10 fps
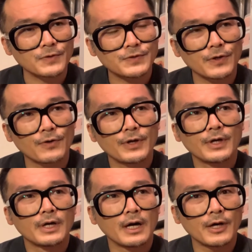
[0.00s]
So
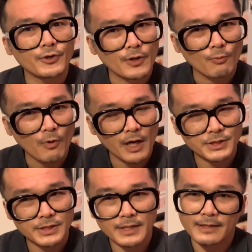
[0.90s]
you can
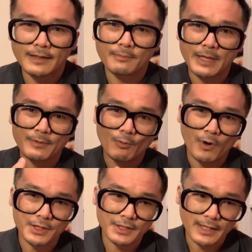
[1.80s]
watch it and then maybe
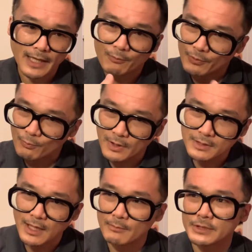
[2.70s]
watch it again with one
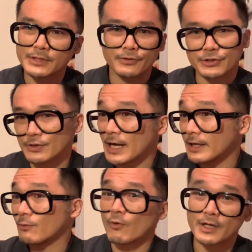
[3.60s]
commentary track
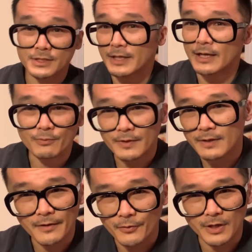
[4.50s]
and watch it again with
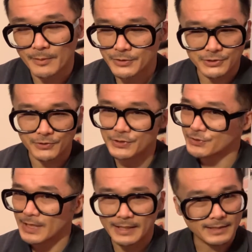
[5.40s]
another commentary track.